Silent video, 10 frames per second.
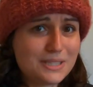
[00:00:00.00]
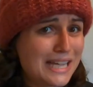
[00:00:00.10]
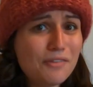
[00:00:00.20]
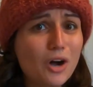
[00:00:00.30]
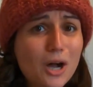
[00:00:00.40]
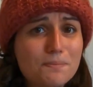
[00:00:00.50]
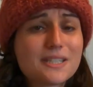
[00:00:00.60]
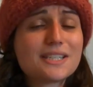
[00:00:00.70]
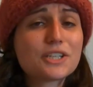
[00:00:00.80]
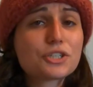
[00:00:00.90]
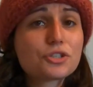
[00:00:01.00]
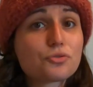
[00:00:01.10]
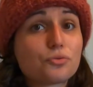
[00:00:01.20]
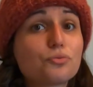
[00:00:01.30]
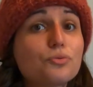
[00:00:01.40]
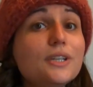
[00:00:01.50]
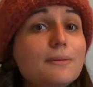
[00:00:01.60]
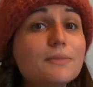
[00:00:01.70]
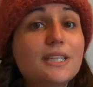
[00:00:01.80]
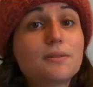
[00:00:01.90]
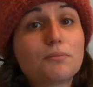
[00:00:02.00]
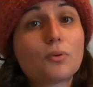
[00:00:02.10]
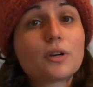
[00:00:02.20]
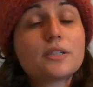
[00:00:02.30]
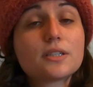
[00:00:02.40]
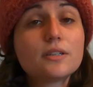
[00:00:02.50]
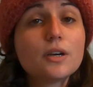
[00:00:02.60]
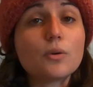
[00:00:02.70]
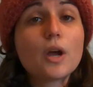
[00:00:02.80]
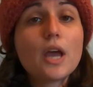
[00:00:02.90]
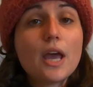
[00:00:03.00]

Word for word: DevOps is extremely important to know.